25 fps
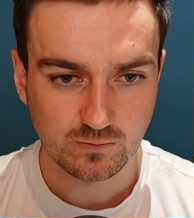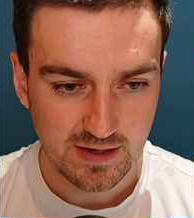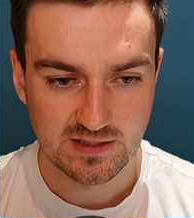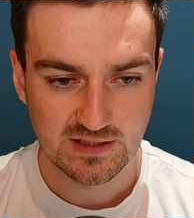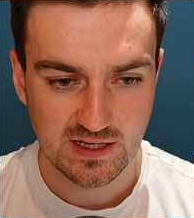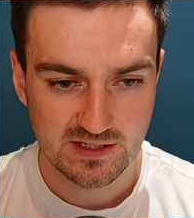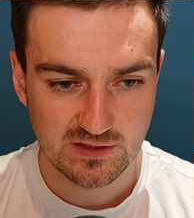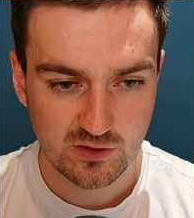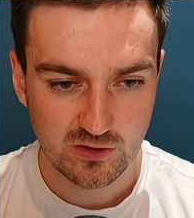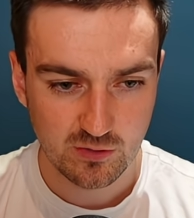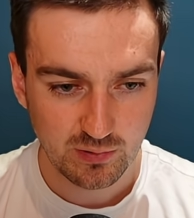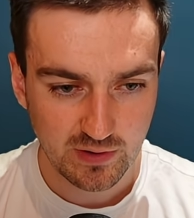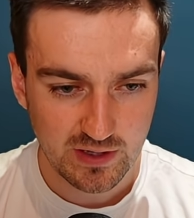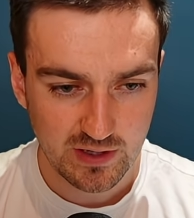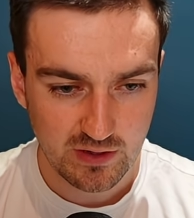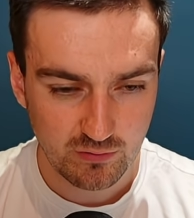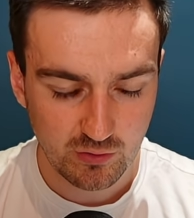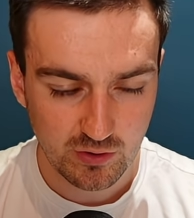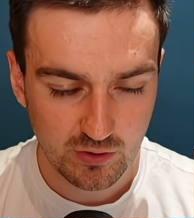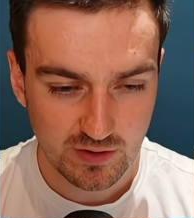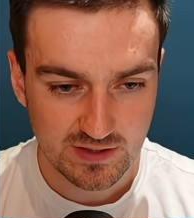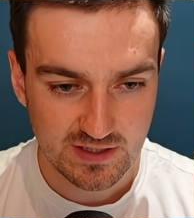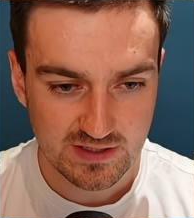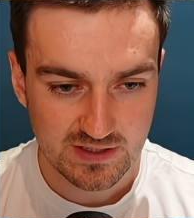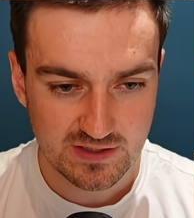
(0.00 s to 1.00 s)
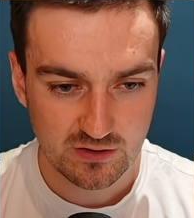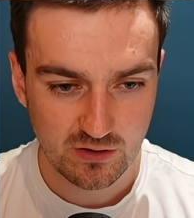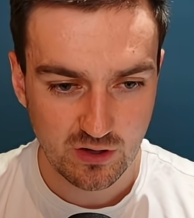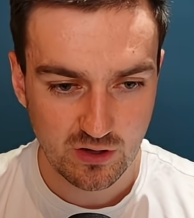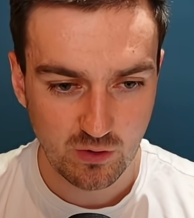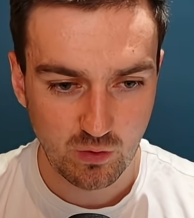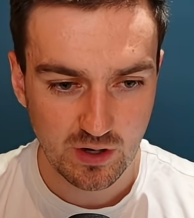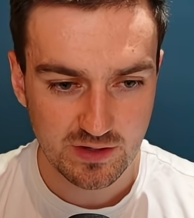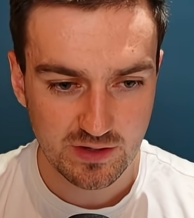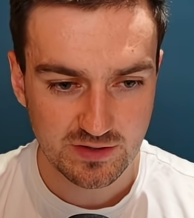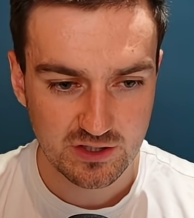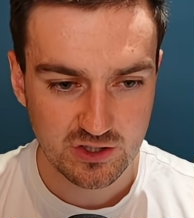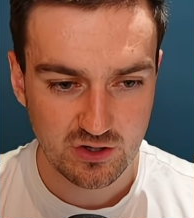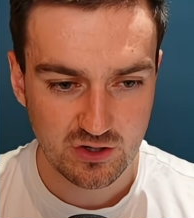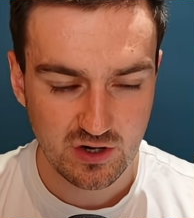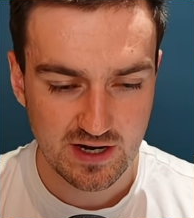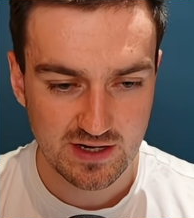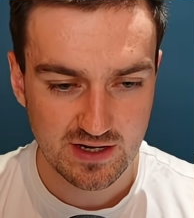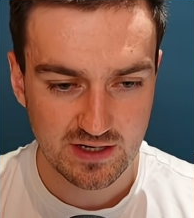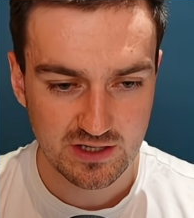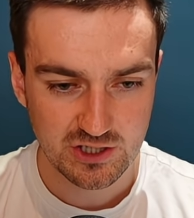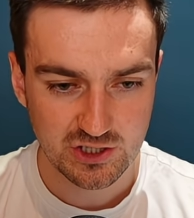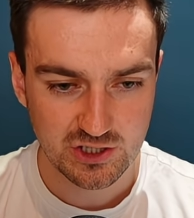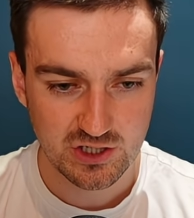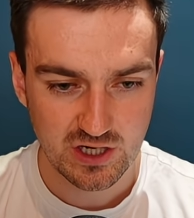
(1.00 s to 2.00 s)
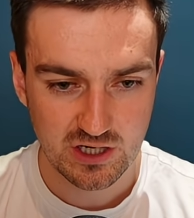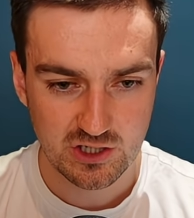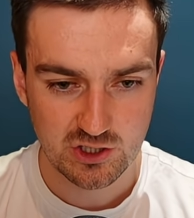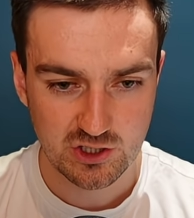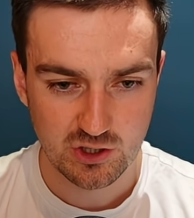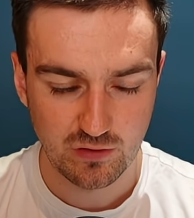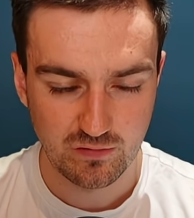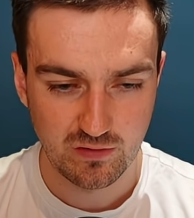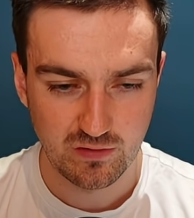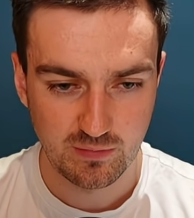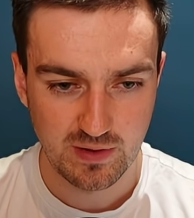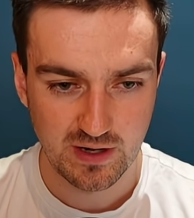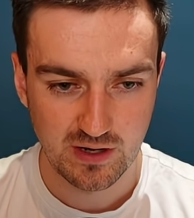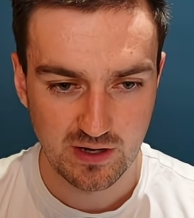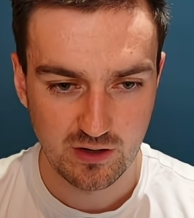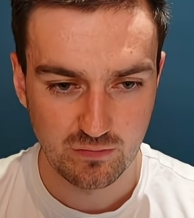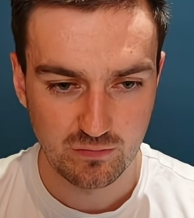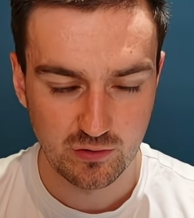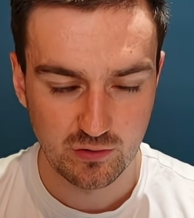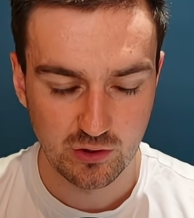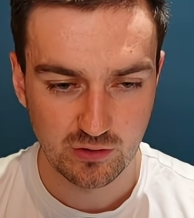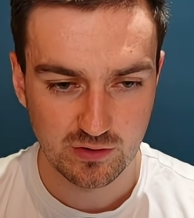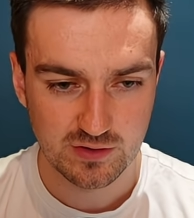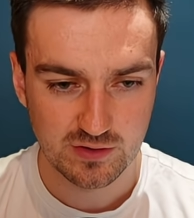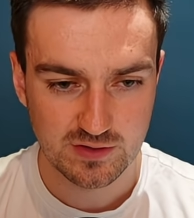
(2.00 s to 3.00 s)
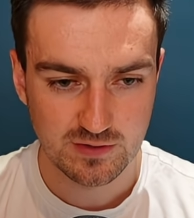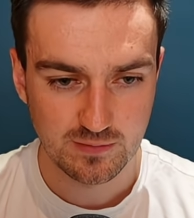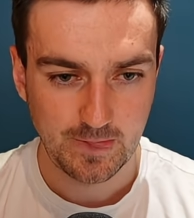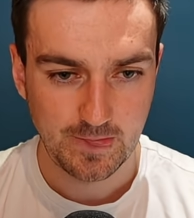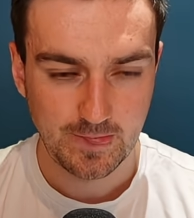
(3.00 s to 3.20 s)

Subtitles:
So let's now play rook d2. I want to try and exchange off a pair of rooks.